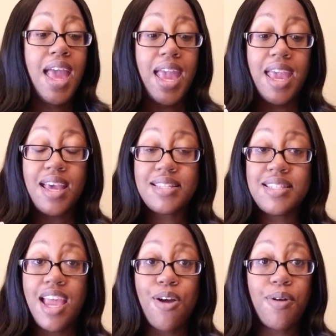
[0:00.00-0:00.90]
and
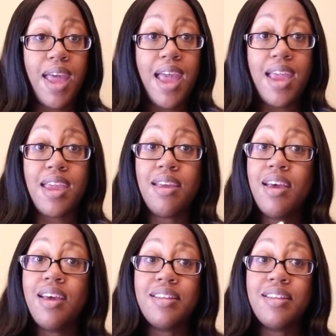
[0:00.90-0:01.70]
say, okay,